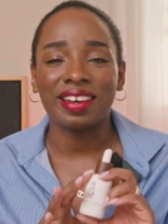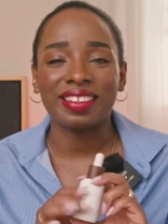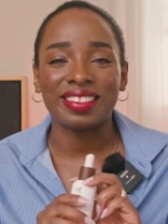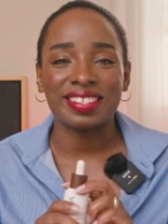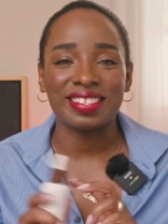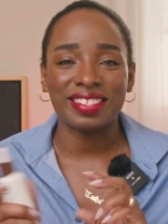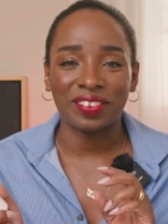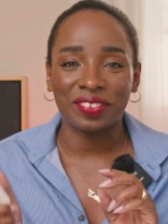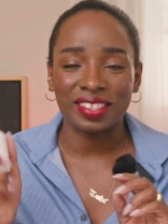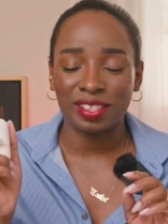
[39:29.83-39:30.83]
This is
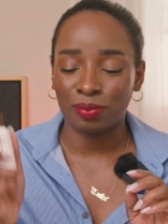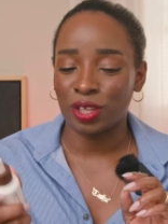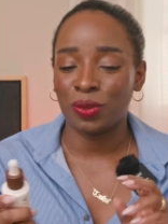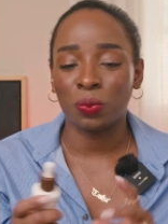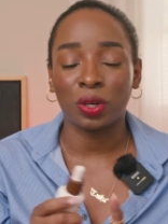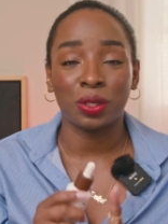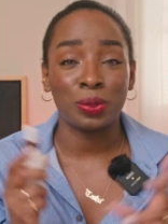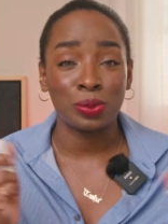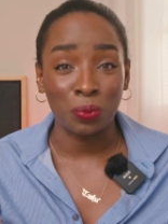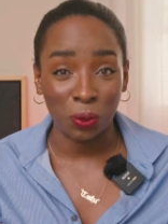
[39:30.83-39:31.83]
definitely something you'd want to
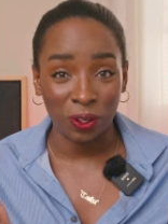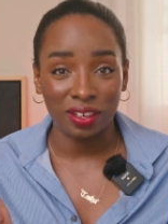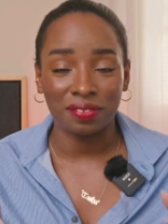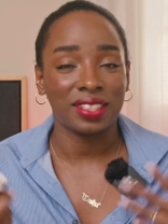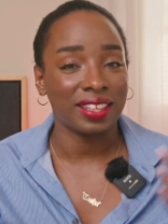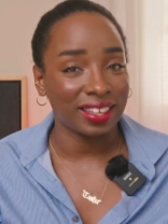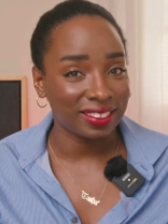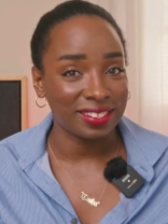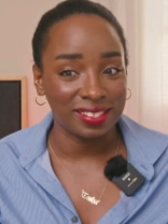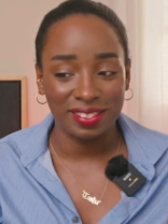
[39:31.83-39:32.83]
use more of to
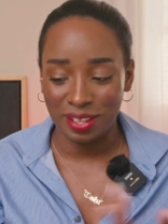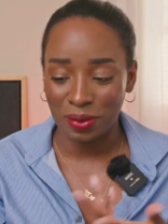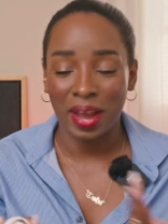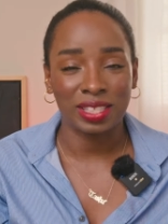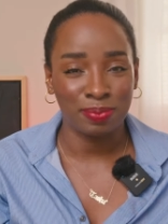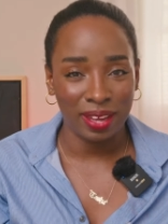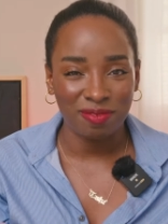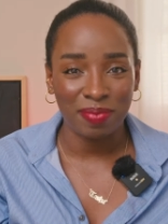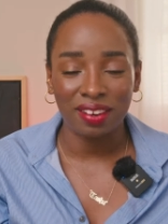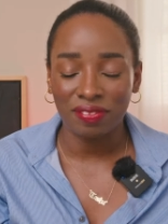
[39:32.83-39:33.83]
get this, you know, SPF
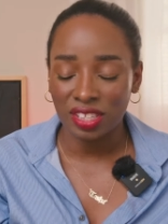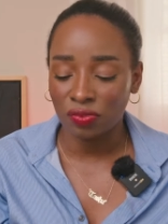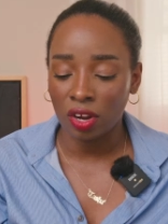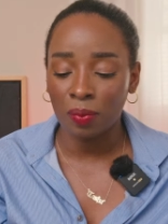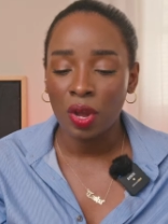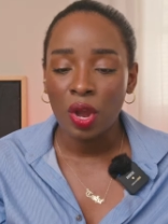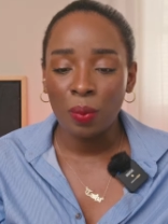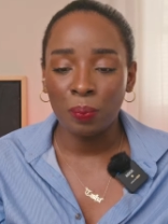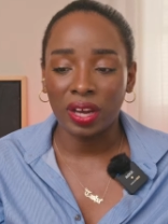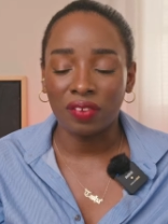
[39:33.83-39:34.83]
benefits from.
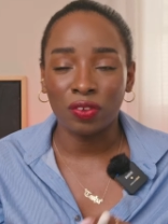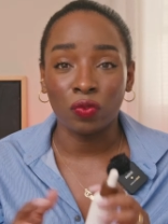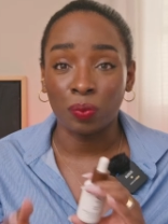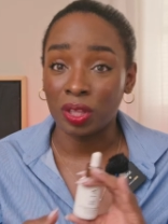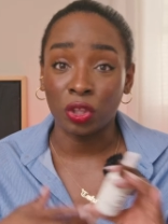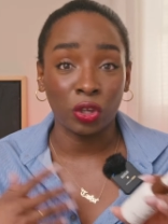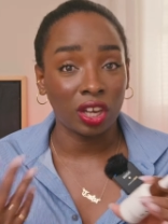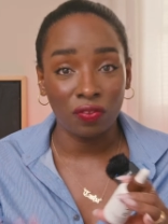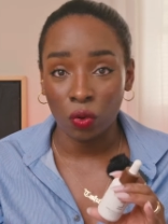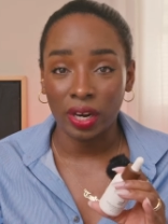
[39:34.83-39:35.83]
But if you've been
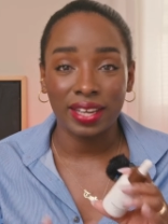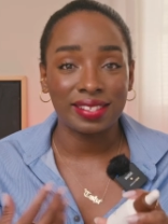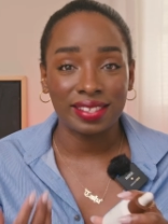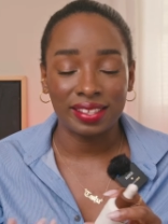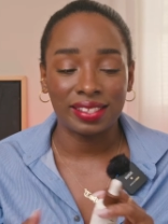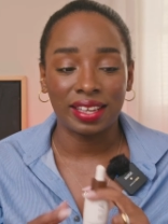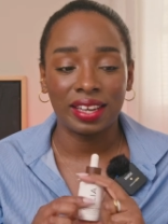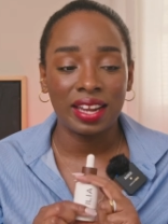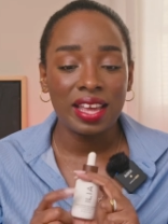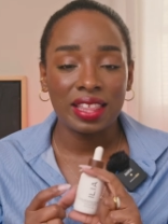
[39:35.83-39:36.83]
looking for a skin
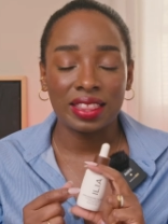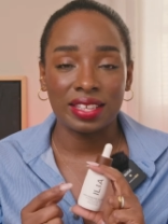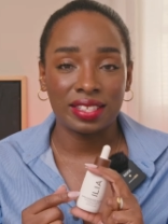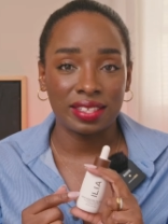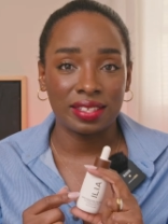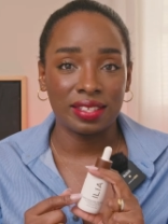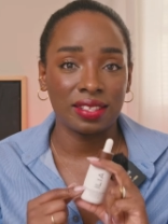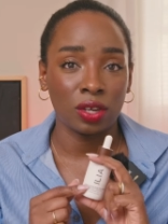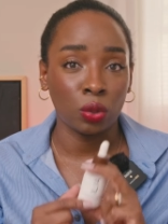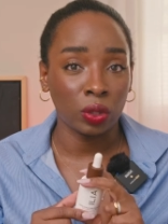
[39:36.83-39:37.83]
tint, this
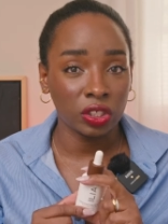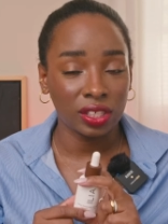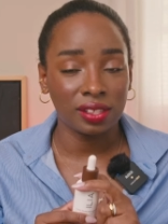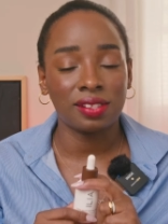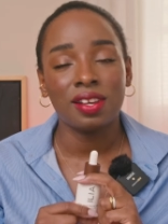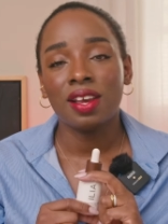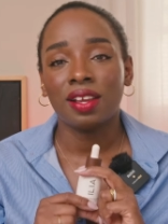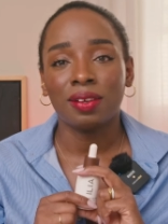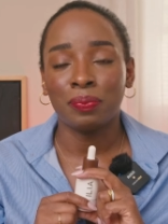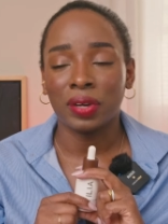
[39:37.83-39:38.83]
is gorgeous.
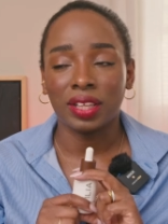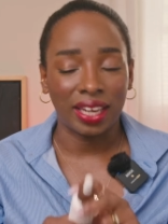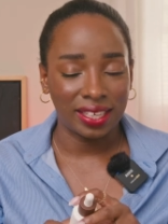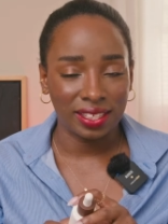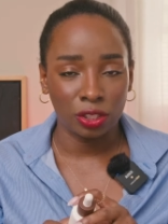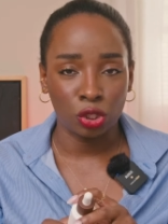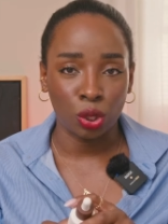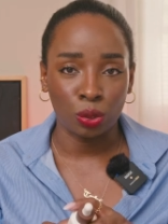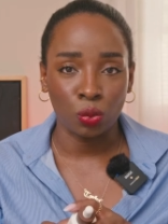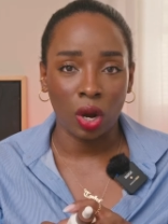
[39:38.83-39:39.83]
But like I said, just
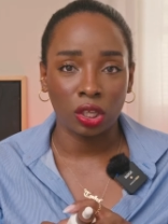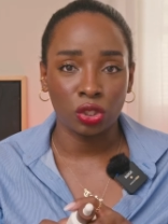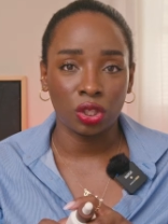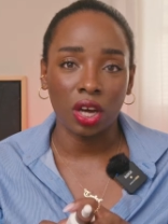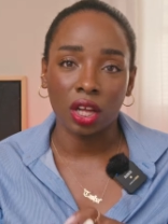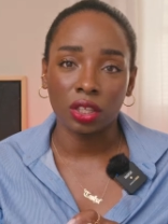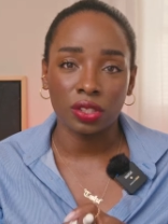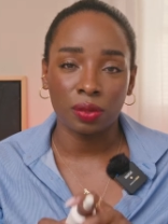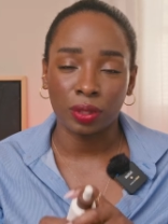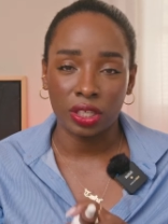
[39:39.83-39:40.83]
go swatch the
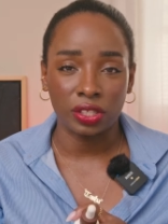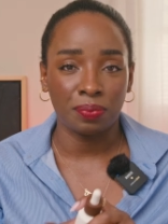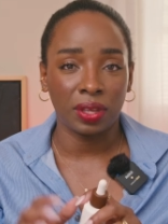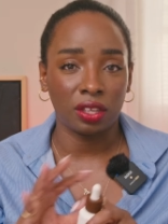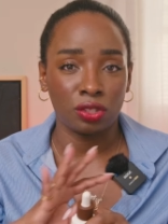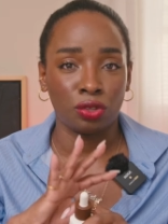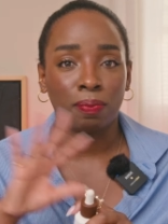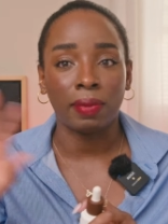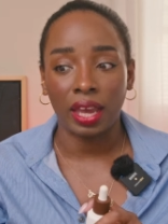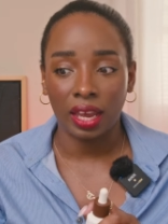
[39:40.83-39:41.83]
colors in person because you
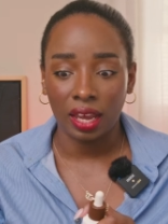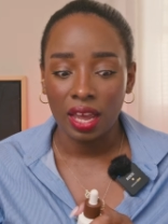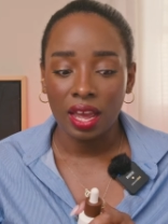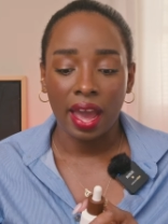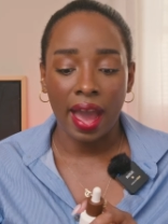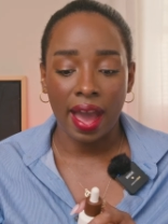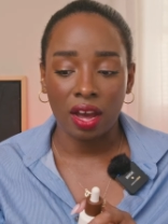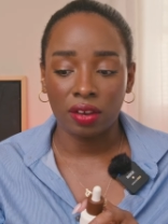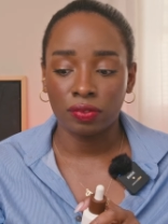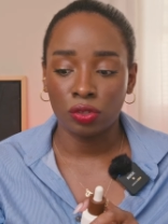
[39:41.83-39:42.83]
may
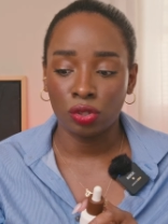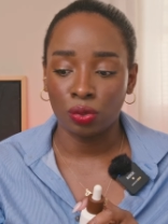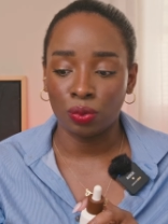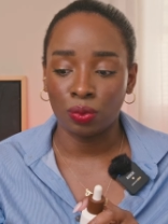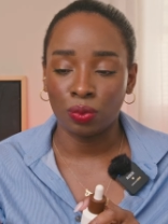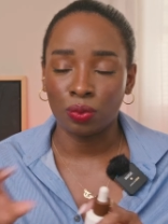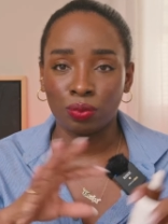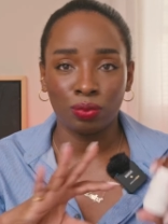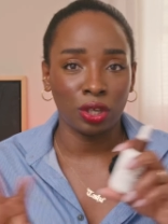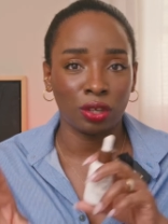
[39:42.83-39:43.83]
have to,
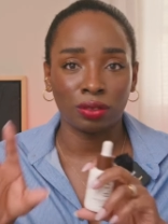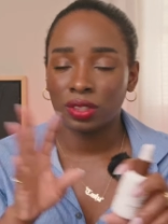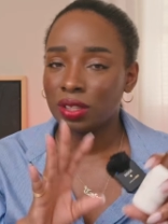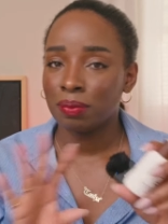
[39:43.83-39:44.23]
you know,